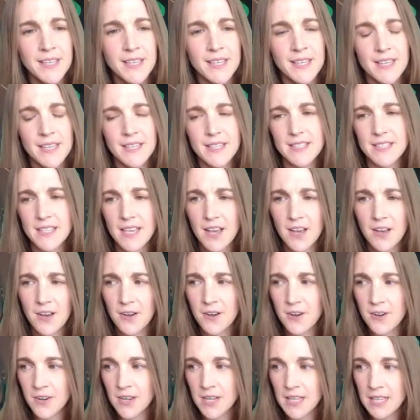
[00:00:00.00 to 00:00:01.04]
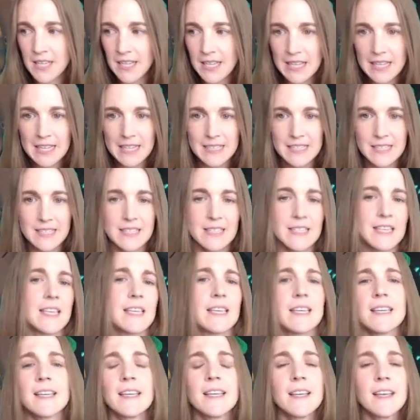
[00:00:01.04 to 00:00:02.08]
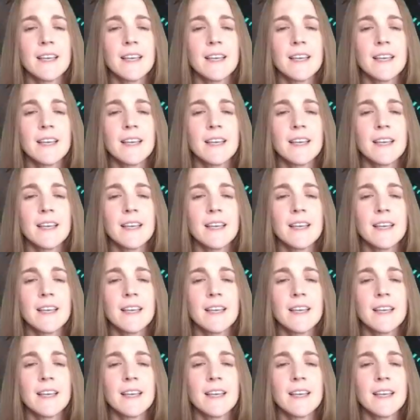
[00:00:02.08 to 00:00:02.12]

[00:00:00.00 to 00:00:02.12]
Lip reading: So let's see.